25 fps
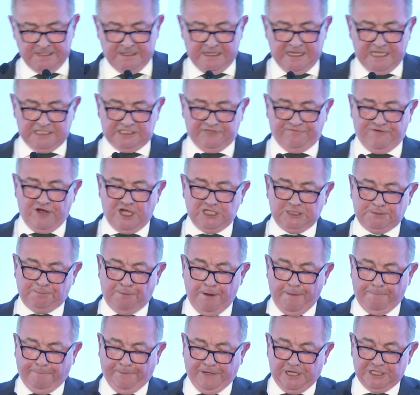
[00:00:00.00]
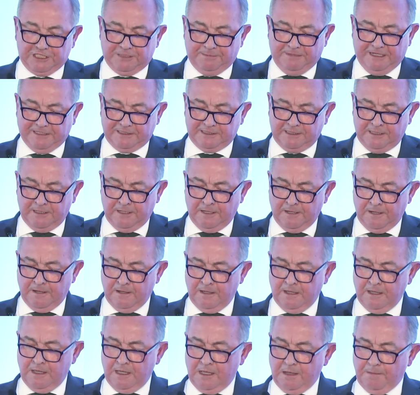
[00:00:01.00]
It defines populism as
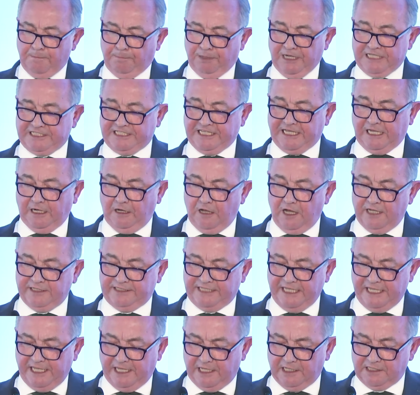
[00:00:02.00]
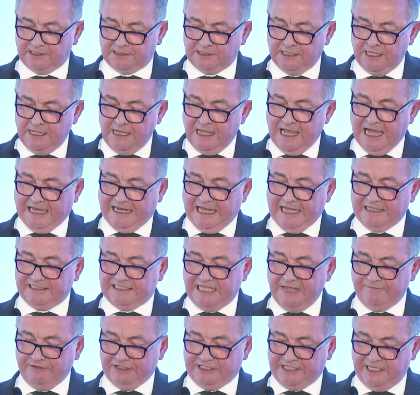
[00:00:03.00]
political ideas and
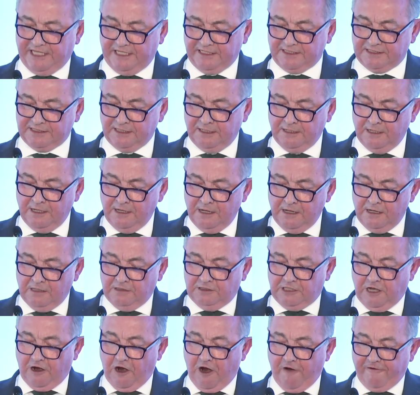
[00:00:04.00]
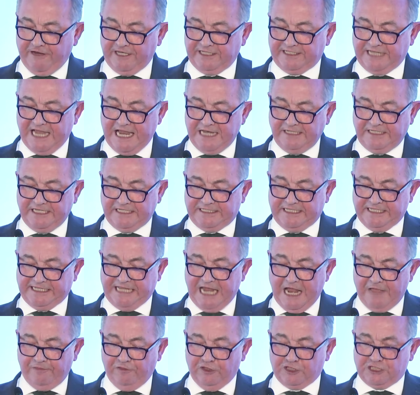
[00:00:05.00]
activities that are intended to
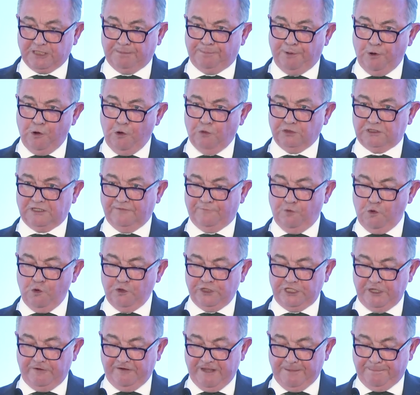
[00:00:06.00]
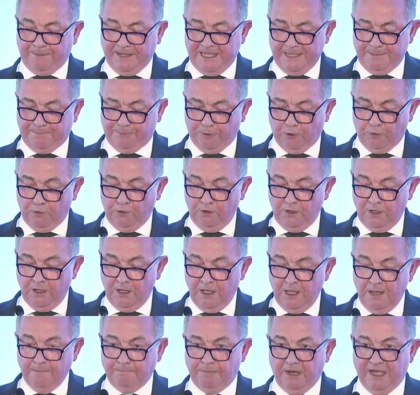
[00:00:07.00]
get the support of ordinary people
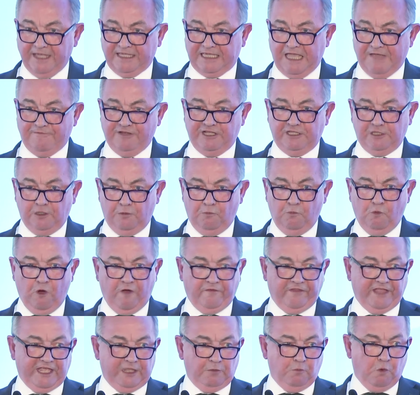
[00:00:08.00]
by giving them what they